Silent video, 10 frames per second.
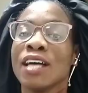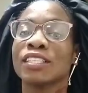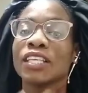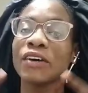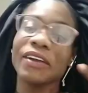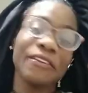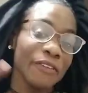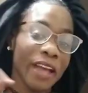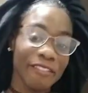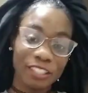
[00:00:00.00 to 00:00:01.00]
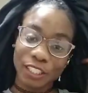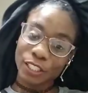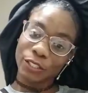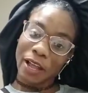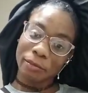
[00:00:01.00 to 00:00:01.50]
So if you haven't
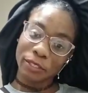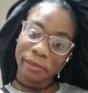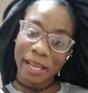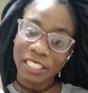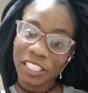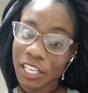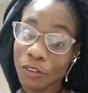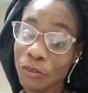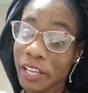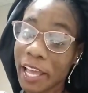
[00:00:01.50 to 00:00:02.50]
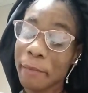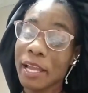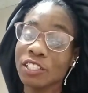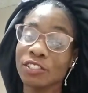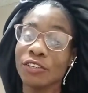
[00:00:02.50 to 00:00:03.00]
subscribed to my channel yet,
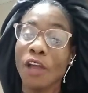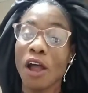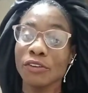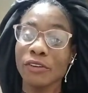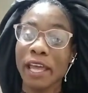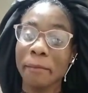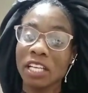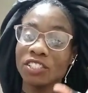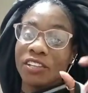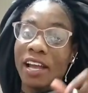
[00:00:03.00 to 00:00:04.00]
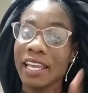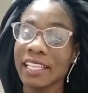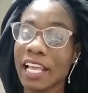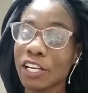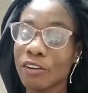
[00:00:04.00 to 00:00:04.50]
make sure y'all do that. Make sure y'all
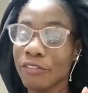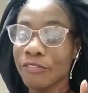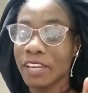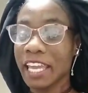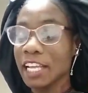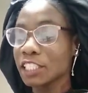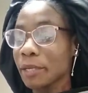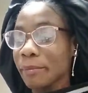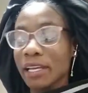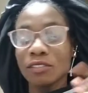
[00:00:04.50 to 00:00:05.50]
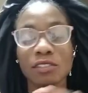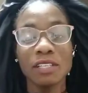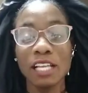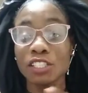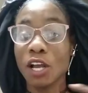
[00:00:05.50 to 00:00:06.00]
hit that notification bell
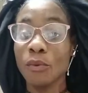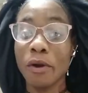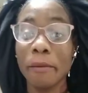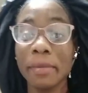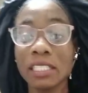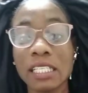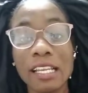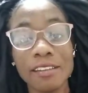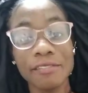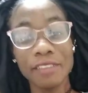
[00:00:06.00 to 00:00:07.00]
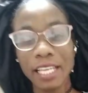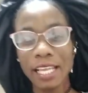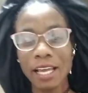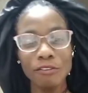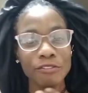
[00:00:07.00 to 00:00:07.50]
so that y'all won't miss another
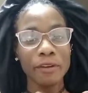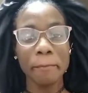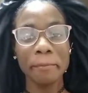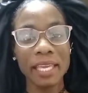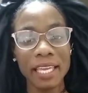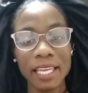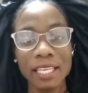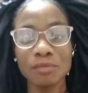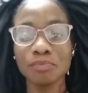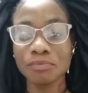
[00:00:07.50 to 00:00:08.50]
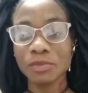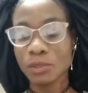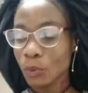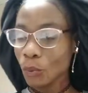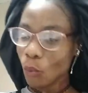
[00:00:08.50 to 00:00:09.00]
video from me.
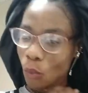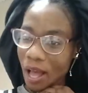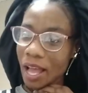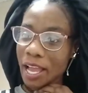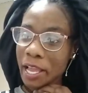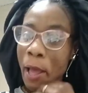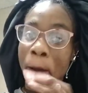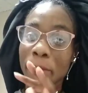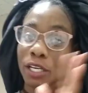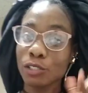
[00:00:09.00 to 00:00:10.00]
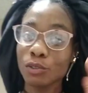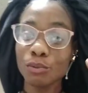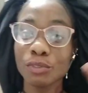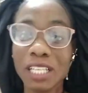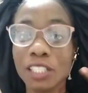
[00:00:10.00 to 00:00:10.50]
Why? Because
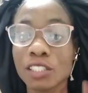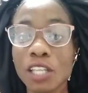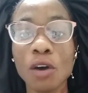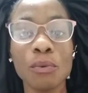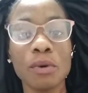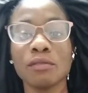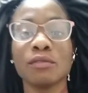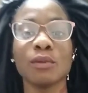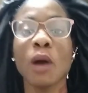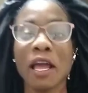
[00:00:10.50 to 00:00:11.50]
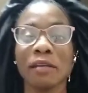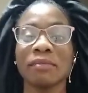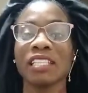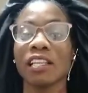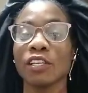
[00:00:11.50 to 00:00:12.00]
you just don't want to. I
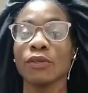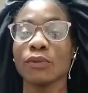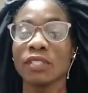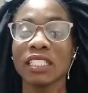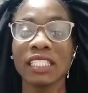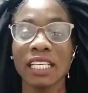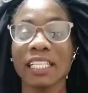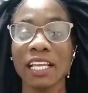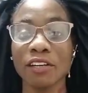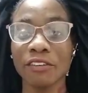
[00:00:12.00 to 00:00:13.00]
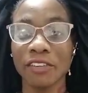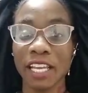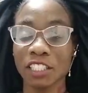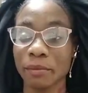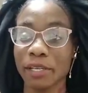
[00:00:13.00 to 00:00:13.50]
am telling you. Just hit that
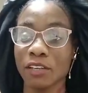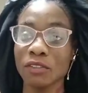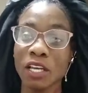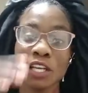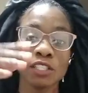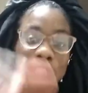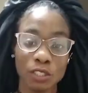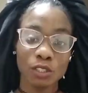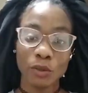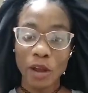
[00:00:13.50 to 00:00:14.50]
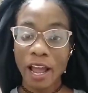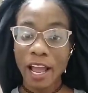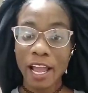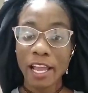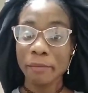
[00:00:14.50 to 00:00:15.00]
notification bell,
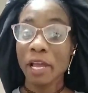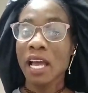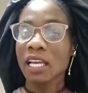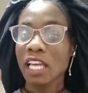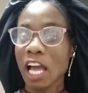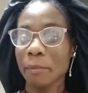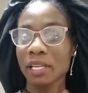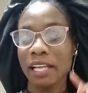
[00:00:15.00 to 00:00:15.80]
subscribe, comment